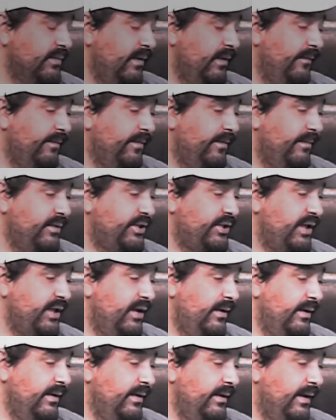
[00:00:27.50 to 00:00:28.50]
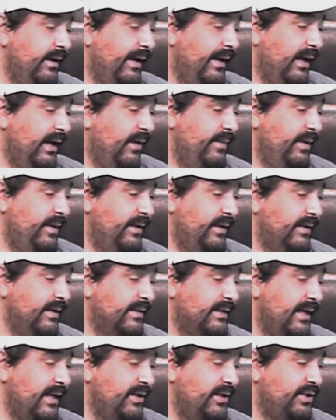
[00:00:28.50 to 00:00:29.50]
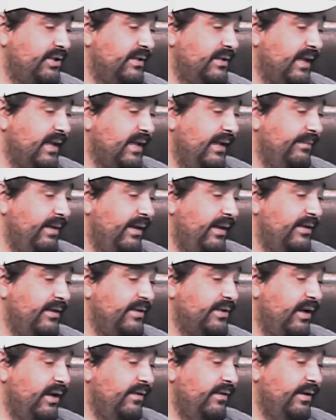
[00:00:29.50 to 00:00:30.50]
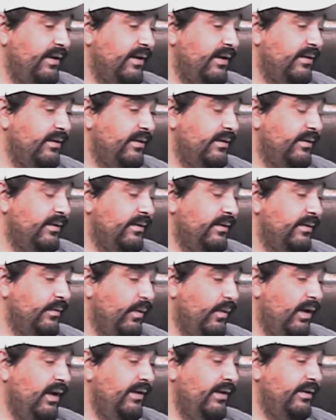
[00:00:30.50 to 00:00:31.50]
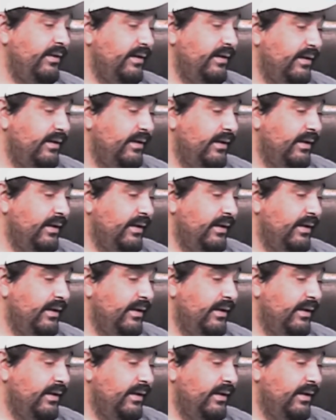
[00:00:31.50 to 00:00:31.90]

Here's one from Sherry. How many ascension timelines are there? 1.